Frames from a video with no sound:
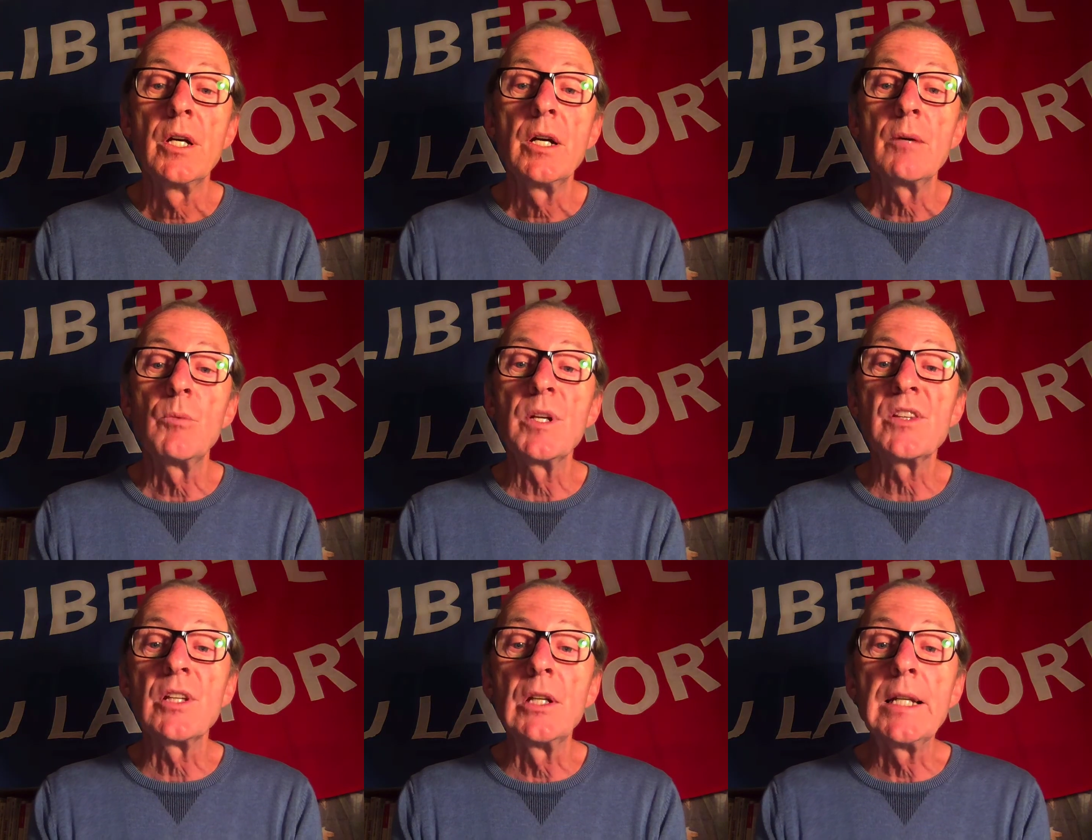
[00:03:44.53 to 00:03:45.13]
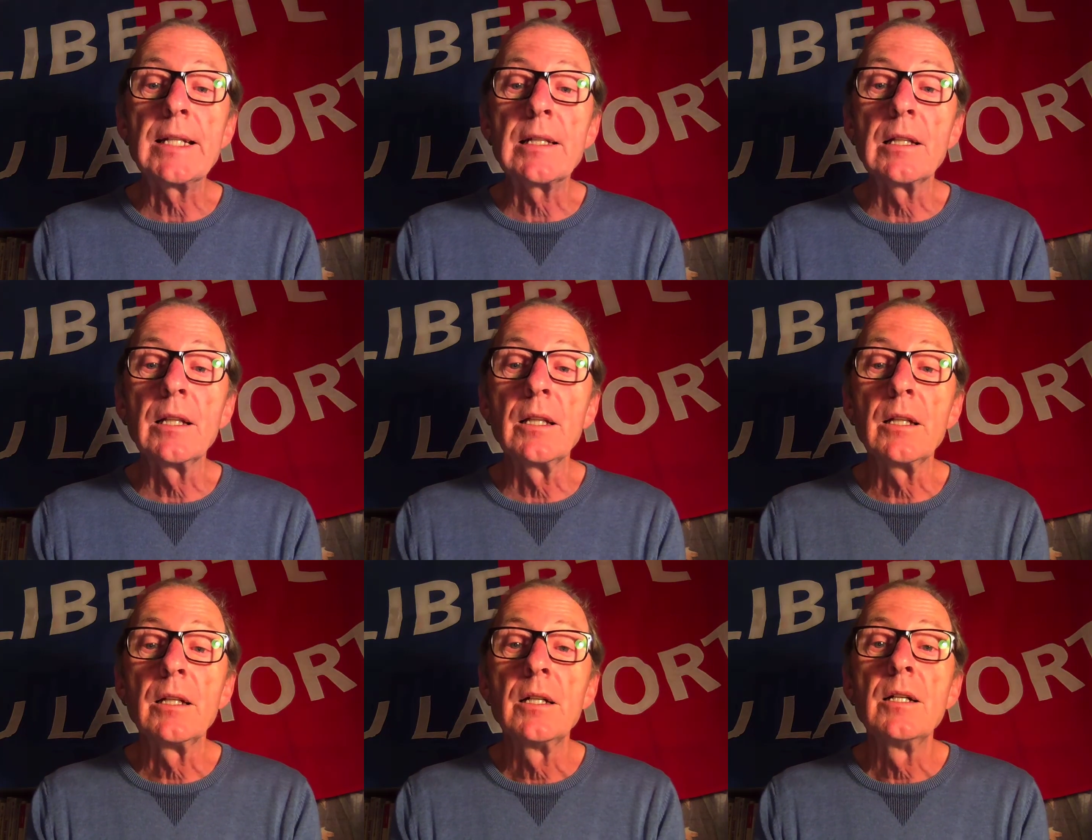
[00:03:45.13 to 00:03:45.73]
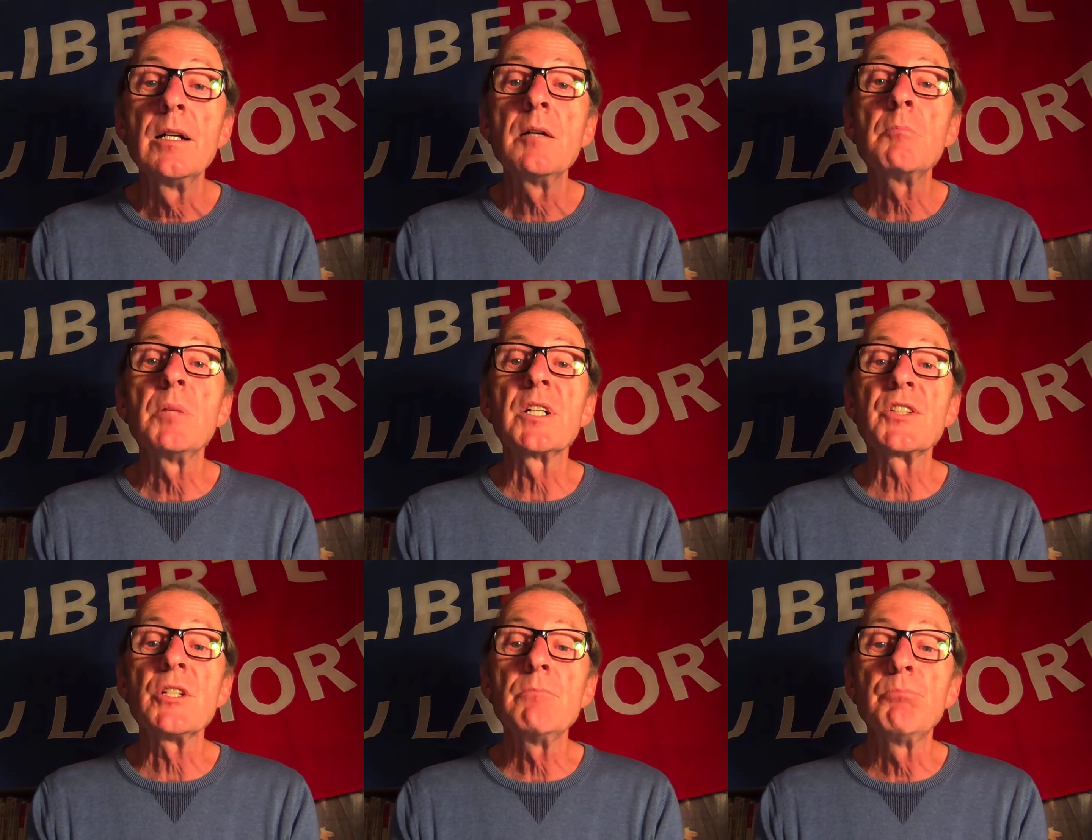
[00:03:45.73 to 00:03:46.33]
with the little
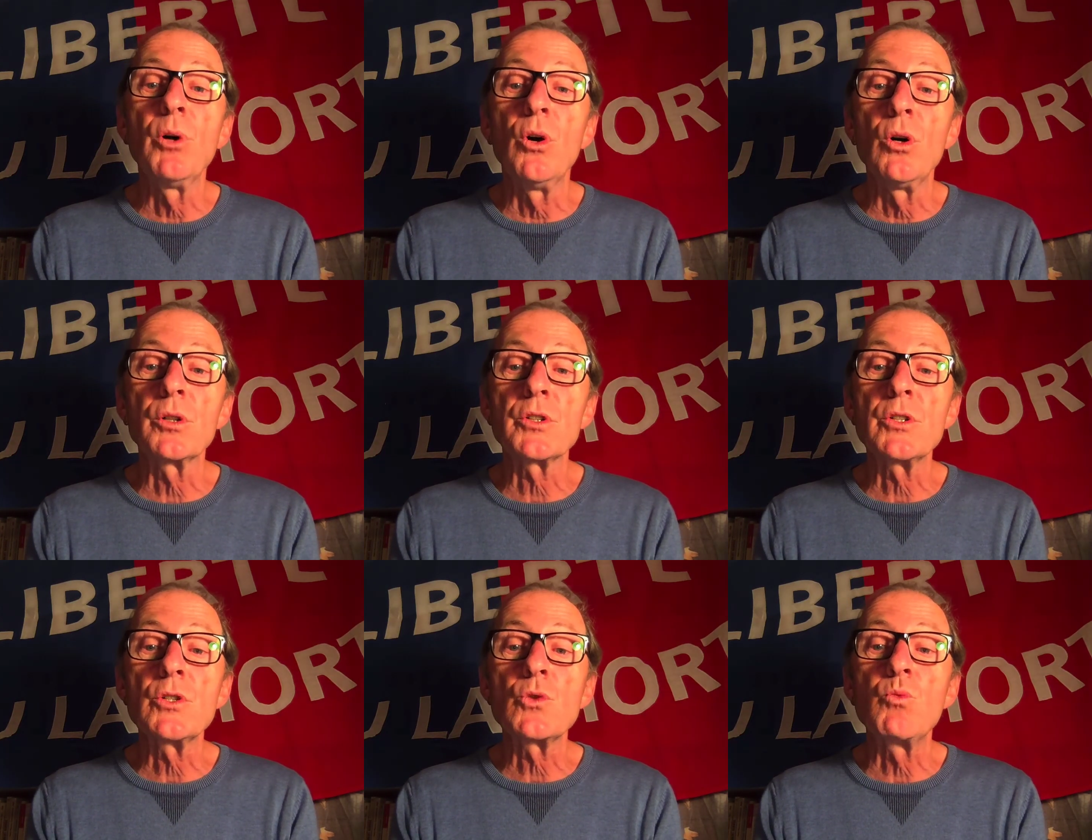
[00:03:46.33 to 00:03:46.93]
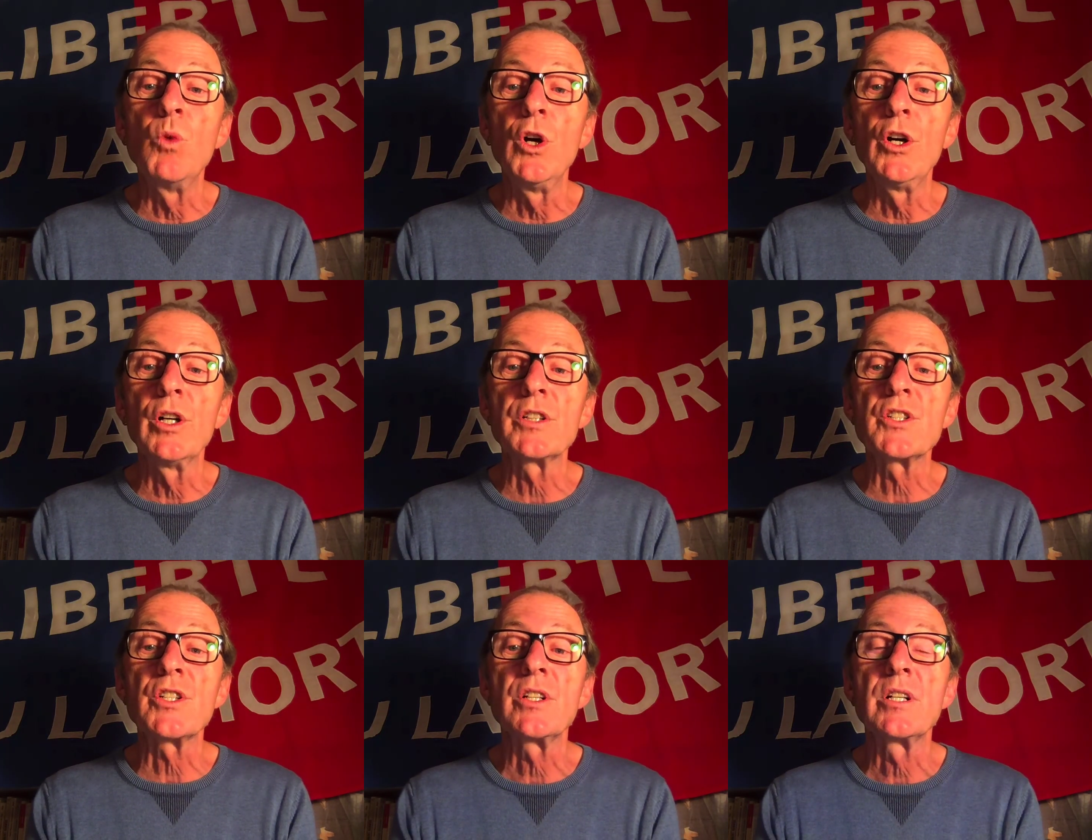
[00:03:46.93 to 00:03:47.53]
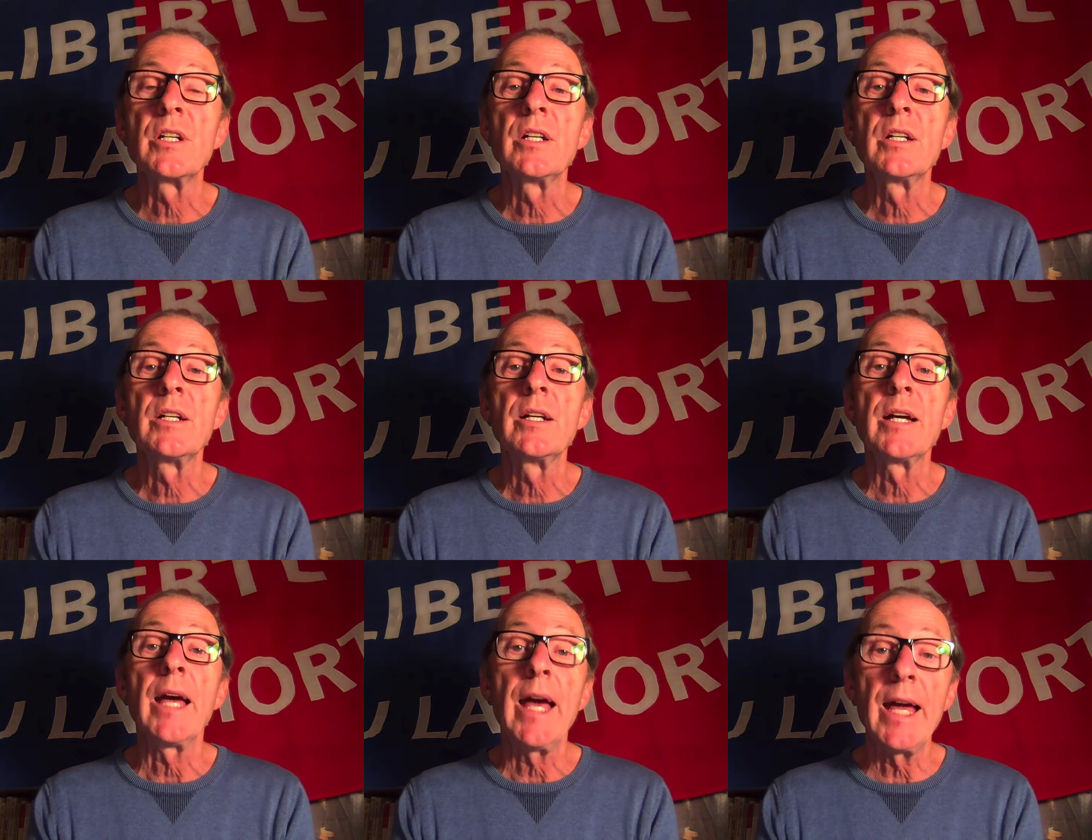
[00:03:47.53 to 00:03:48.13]
but important word
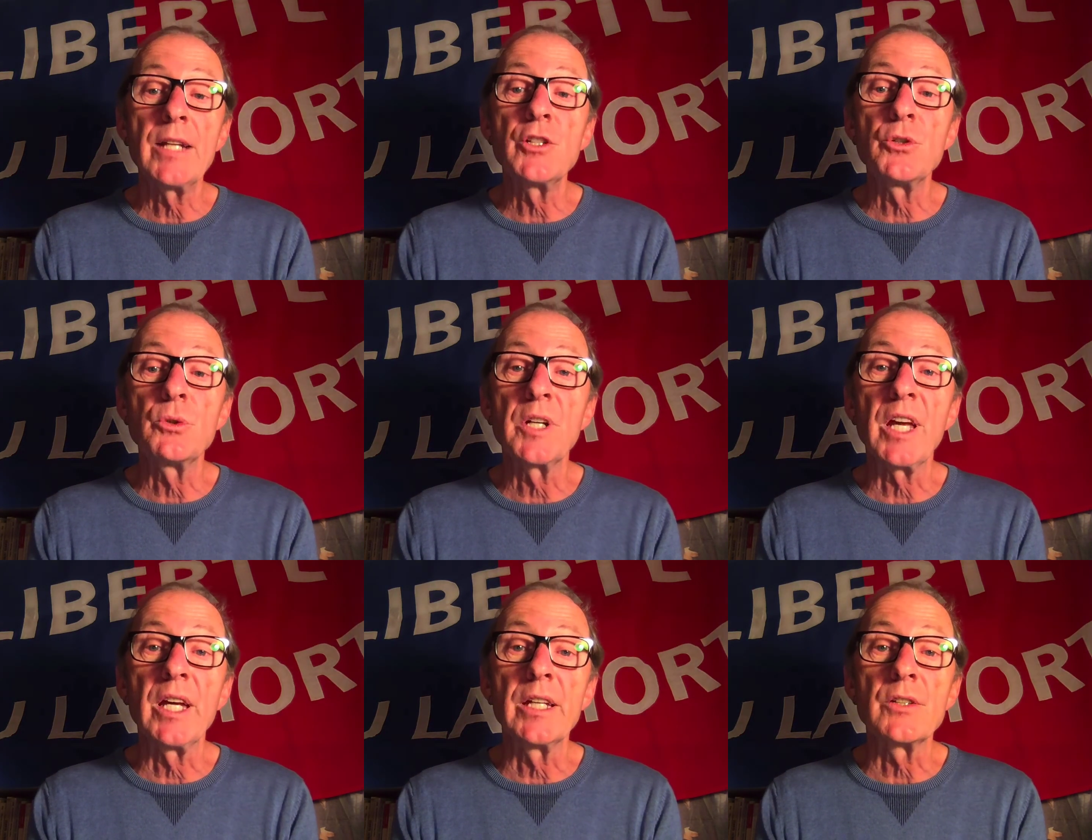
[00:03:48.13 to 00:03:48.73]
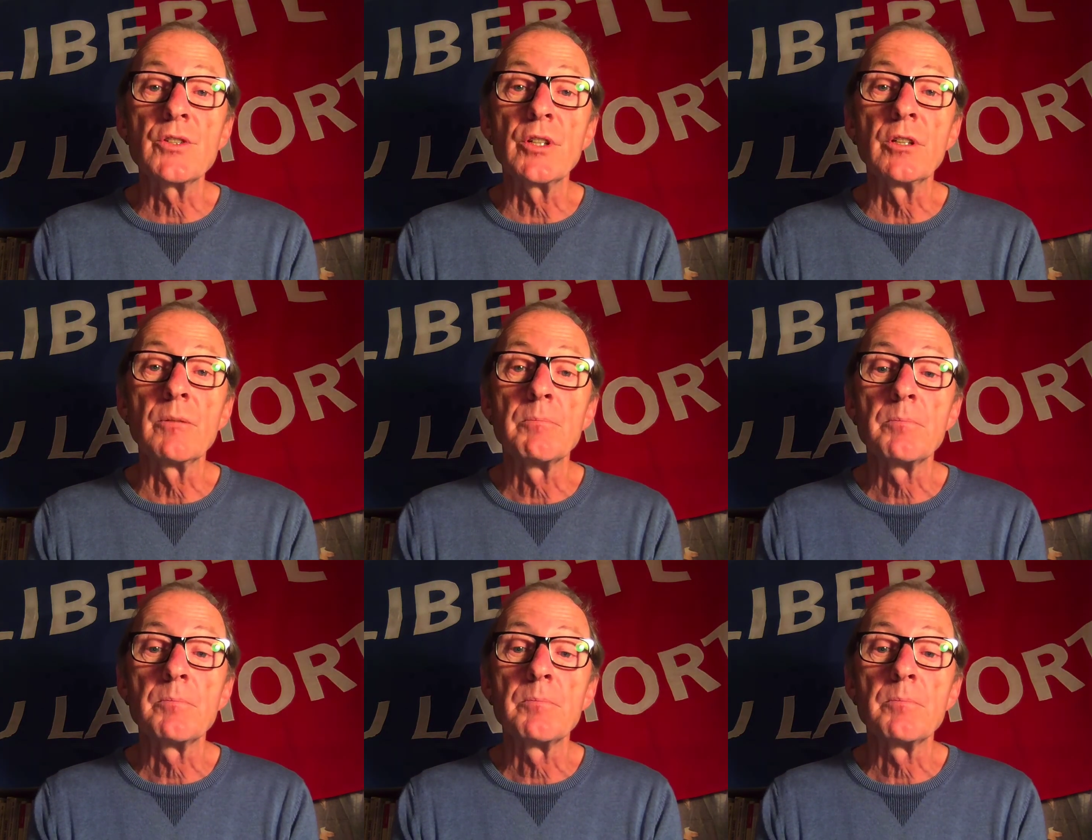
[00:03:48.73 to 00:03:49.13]
educator.